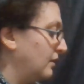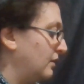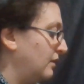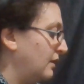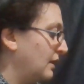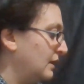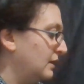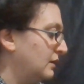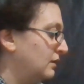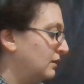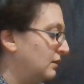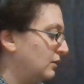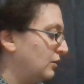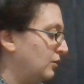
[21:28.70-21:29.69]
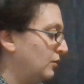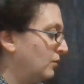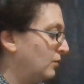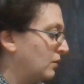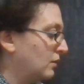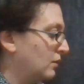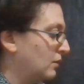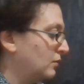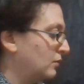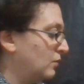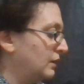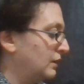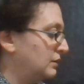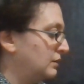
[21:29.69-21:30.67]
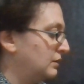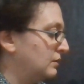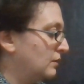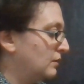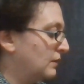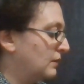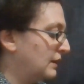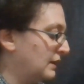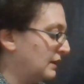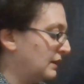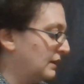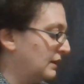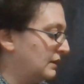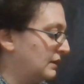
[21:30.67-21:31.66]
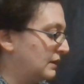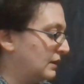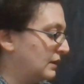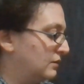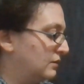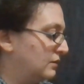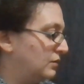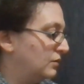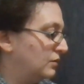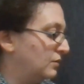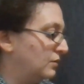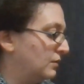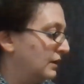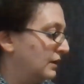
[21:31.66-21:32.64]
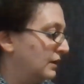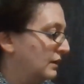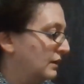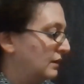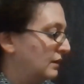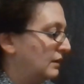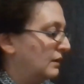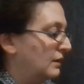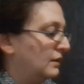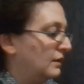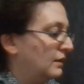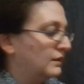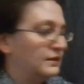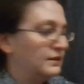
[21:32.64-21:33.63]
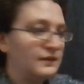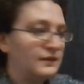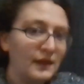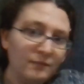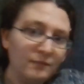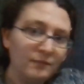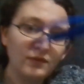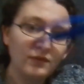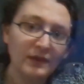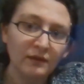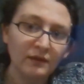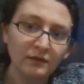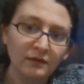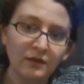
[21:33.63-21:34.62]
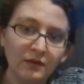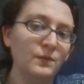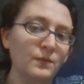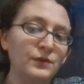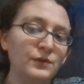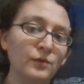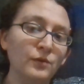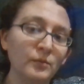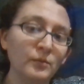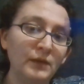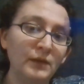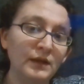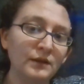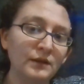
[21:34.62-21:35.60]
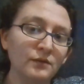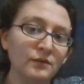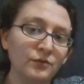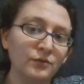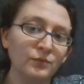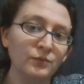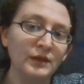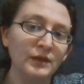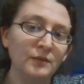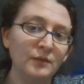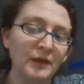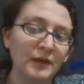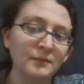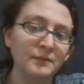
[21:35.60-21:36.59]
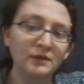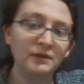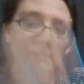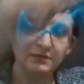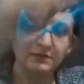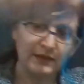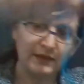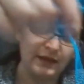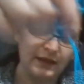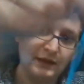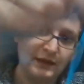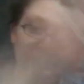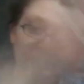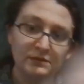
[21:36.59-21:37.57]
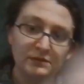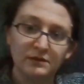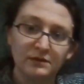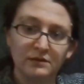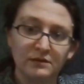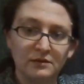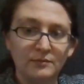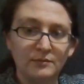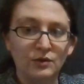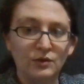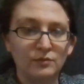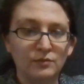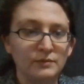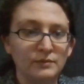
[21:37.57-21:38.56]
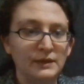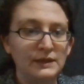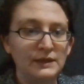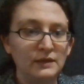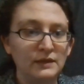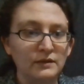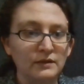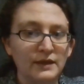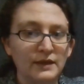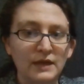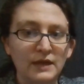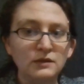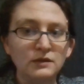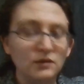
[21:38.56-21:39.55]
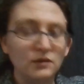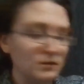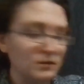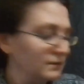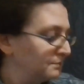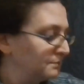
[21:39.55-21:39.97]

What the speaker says: Then you are going to go ahead and do the same thing with your remaining 3 pipe cleaners and your remaining 8 yarn.